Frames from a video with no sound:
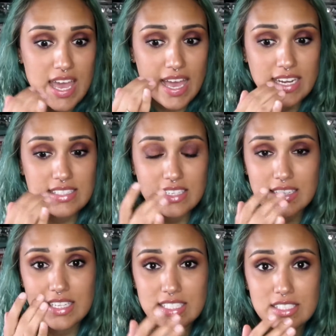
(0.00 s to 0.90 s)
and it's going
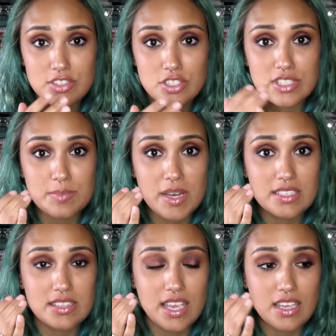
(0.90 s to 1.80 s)
to cling to certain
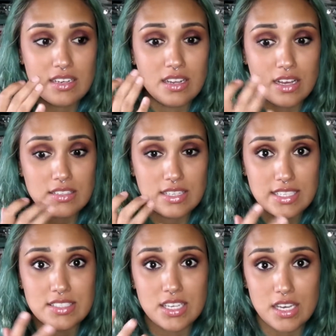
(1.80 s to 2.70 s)
spots and not
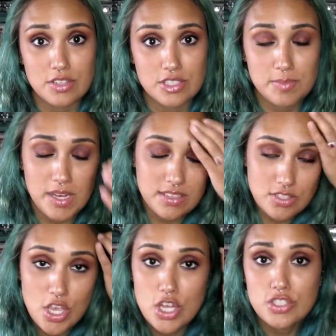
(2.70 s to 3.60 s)
cling to other spots.